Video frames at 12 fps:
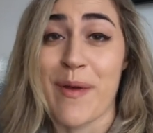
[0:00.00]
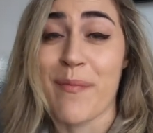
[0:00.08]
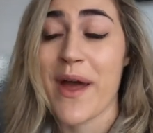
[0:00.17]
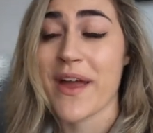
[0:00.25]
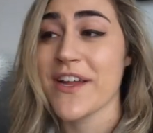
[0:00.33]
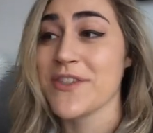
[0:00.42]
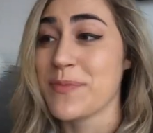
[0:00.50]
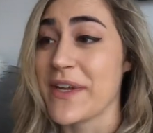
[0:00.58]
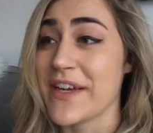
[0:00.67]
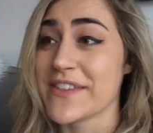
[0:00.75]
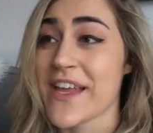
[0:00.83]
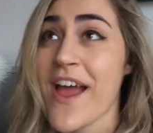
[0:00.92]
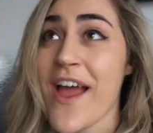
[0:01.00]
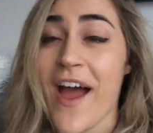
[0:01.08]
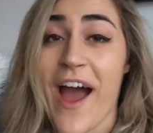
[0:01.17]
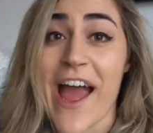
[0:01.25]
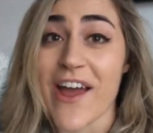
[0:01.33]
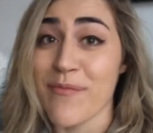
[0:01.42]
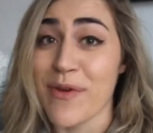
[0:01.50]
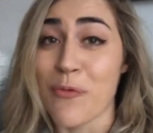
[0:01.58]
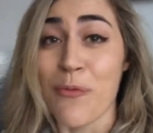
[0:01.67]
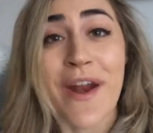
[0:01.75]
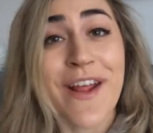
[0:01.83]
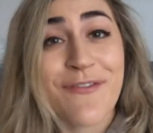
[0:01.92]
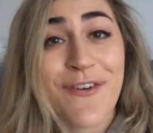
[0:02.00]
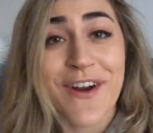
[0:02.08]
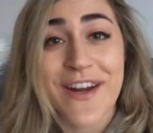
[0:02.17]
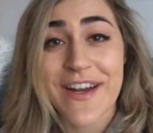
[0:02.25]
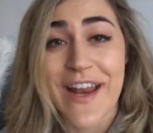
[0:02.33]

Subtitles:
package because I have been waiting for it.